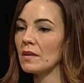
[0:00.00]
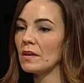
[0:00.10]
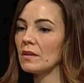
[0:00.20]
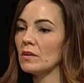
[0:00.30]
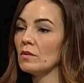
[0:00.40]

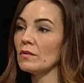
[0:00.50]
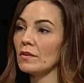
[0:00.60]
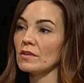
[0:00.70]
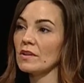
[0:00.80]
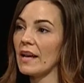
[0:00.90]

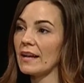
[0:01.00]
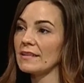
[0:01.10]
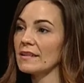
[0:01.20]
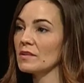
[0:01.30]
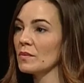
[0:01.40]
Universal
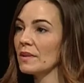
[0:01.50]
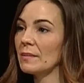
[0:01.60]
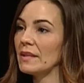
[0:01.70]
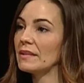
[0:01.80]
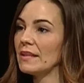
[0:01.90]
access really
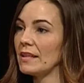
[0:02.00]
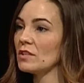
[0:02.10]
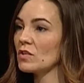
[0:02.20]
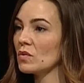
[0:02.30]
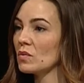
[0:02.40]
means
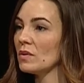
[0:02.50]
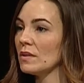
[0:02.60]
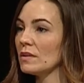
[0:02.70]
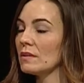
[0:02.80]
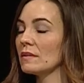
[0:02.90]
each
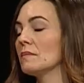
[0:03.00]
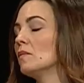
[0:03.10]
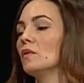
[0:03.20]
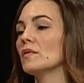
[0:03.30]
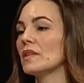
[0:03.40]
school
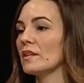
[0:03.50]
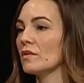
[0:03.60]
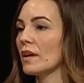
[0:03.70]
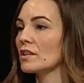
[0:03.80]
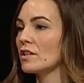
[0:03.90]
moves in the
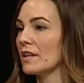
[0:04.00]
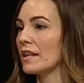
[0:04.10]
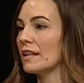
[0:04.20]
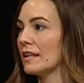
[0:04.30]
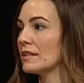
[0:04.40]
direction that
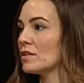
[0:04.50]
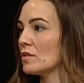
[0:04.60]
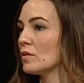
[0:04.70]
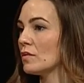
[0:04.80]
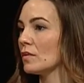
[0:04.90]
it needs
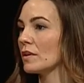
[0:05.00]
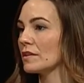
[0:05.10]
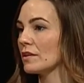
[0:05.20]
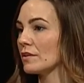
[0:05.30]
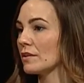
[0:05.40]
to for
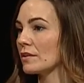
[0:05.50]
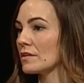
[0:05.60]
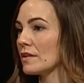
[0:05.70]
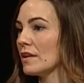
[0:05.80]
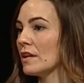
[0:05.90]
its learners.